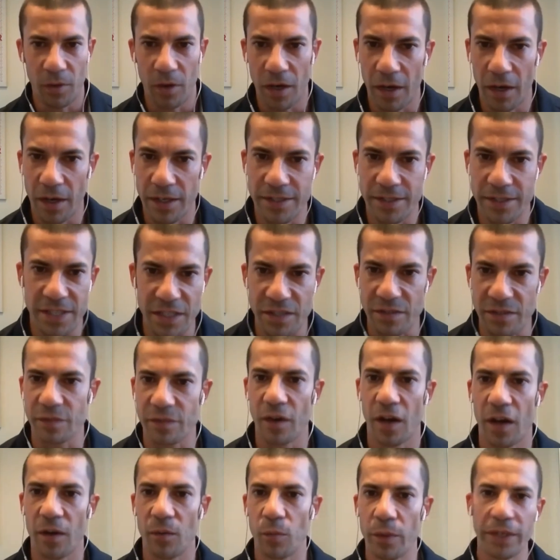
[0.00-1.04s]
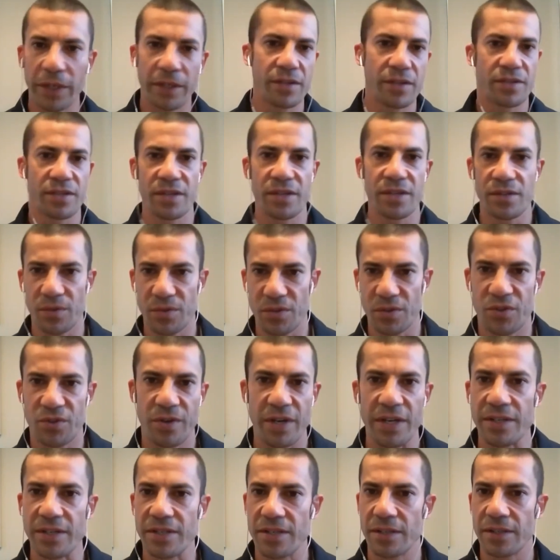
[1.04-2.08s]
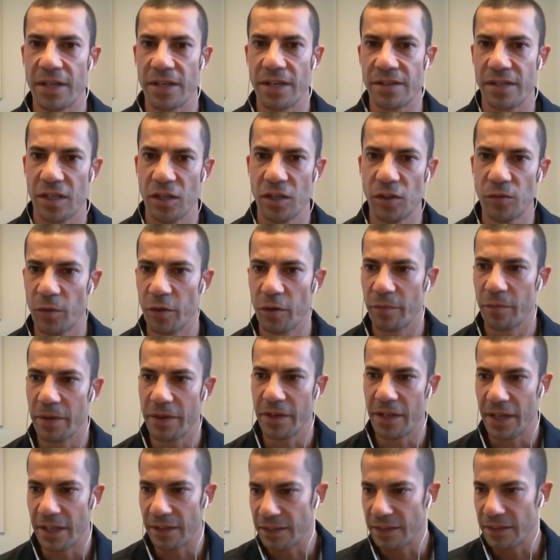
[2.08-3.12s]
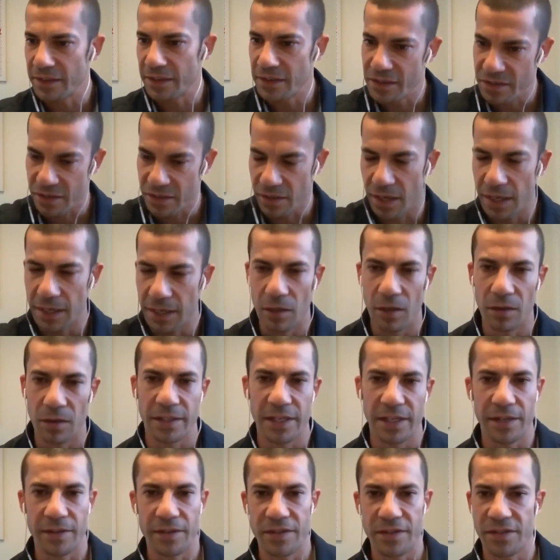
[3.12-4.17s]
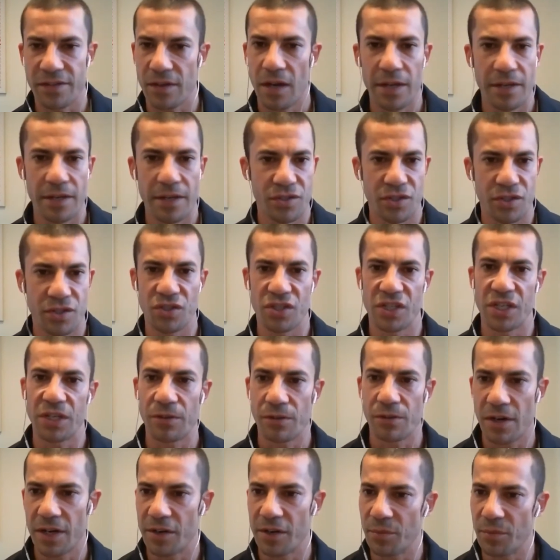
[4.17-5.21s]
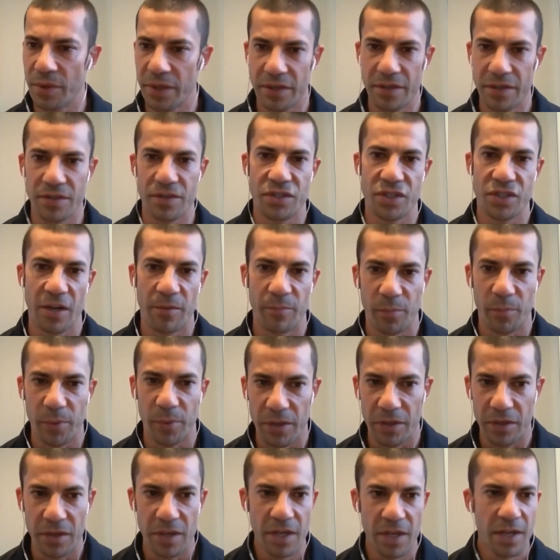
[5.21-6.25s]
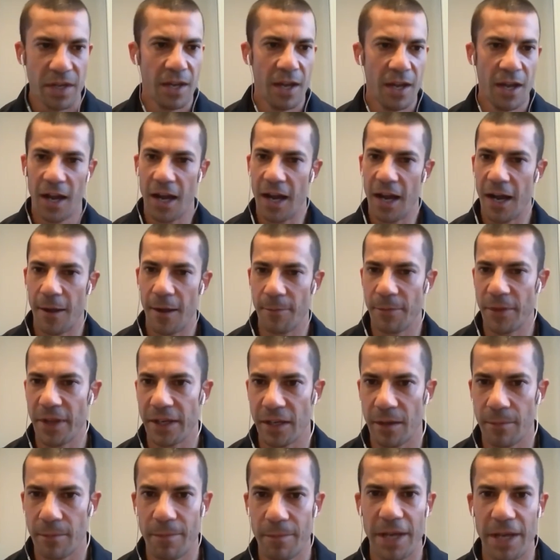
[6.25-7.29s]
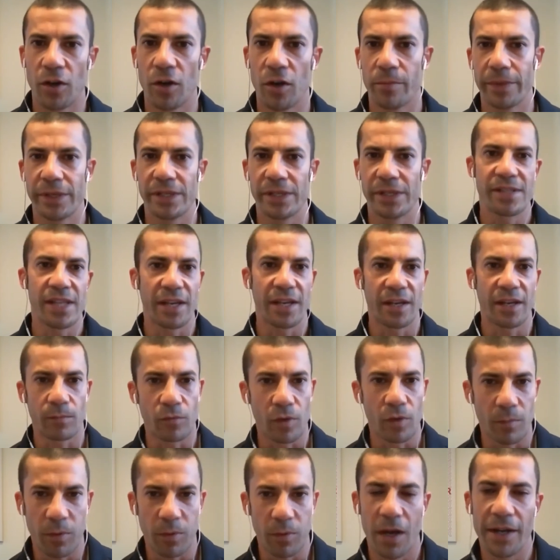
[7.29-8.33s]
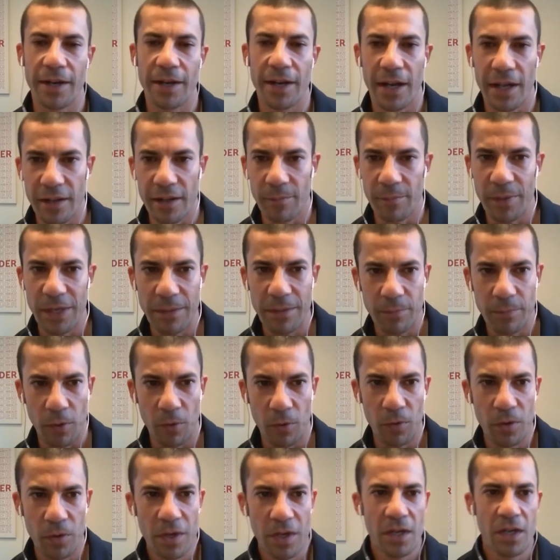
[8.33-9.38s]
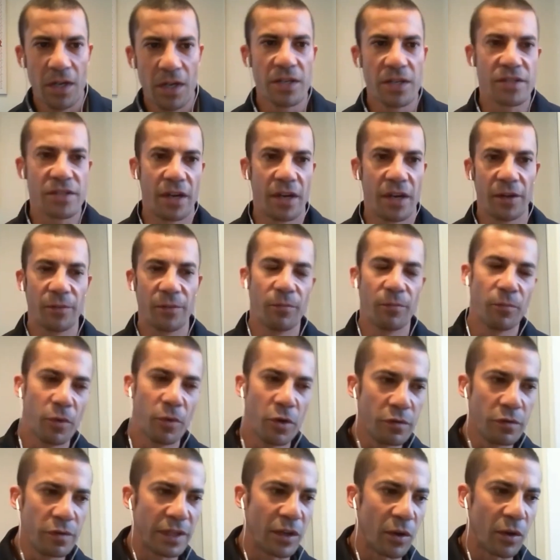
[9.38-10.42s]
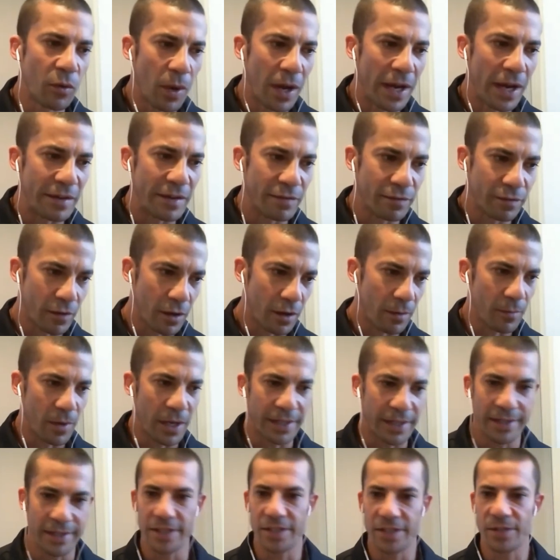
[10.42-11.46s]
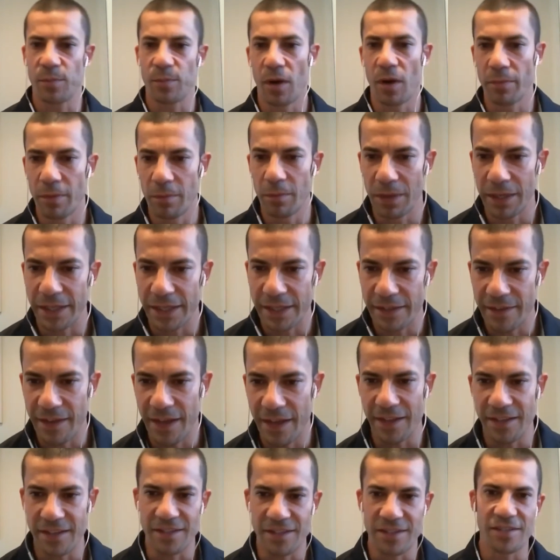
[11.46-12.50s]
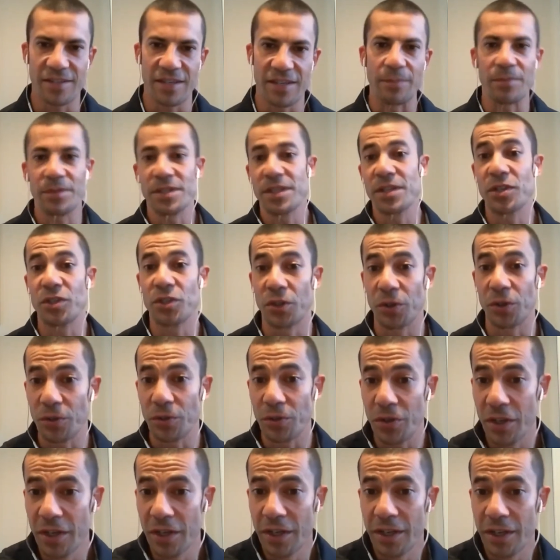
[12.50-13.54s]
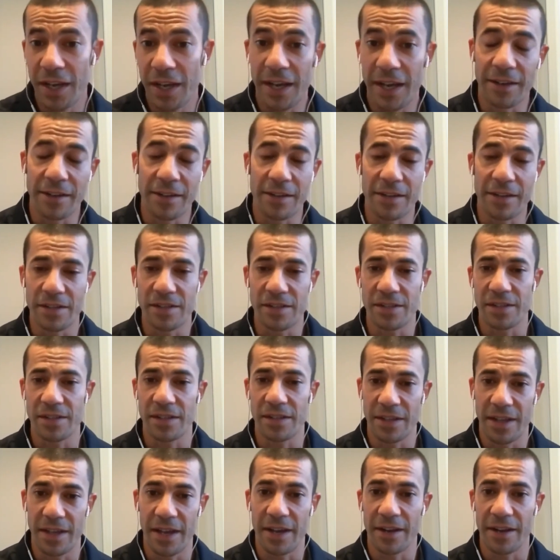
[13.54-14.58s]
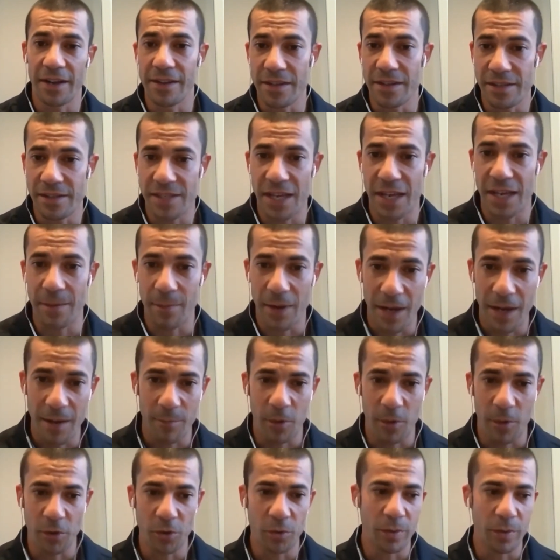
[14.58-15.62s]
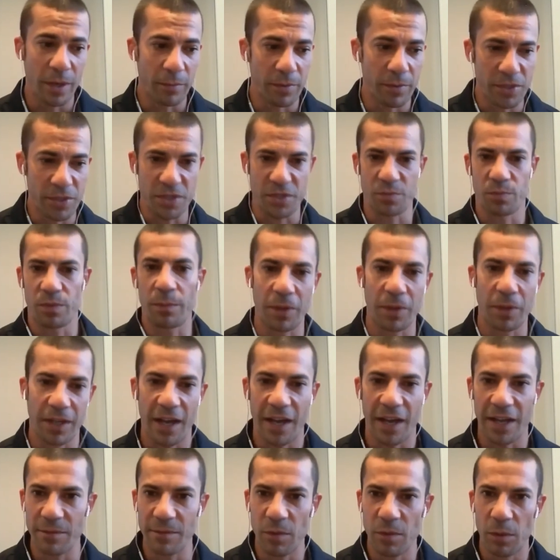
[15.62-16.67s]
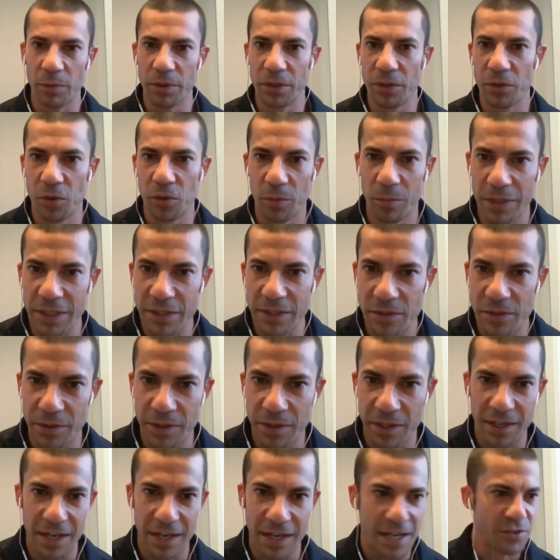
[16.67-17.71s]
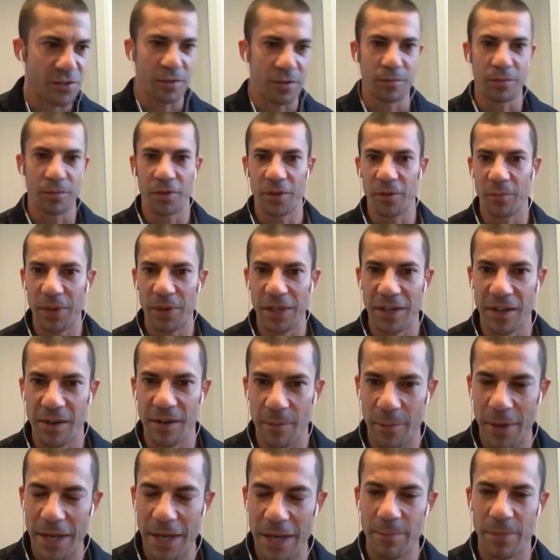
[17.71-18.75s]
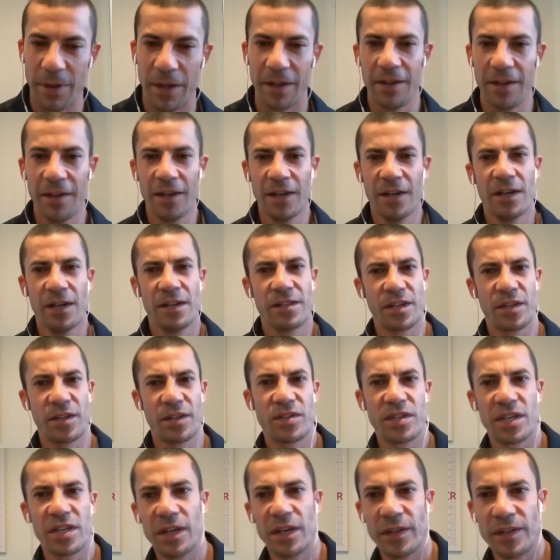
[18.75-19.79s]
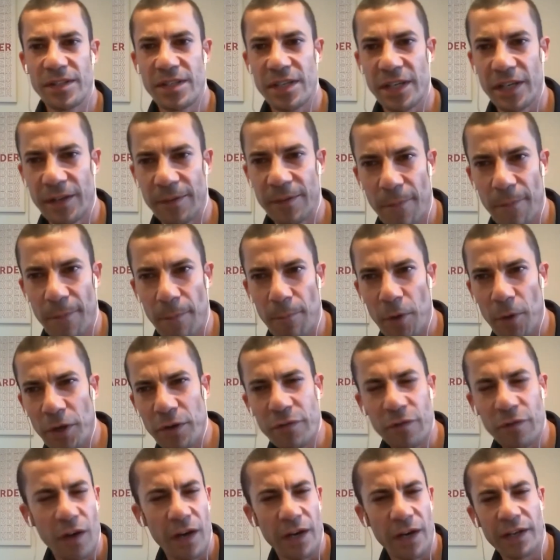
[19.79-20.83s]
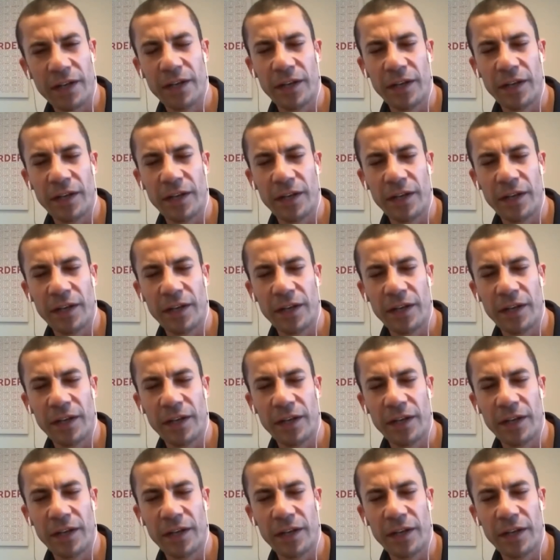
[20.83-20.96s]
identify weaknesses or strengths in that skill movement, and then this dialogue down the side is just generated where kids jump in, they can make comments, they can reply to other people. So moving away from, I guess, probably that substitute out of the CMR model, where we're just replicating what we'd normally do in a classroom with a pen and a paper, to modifying it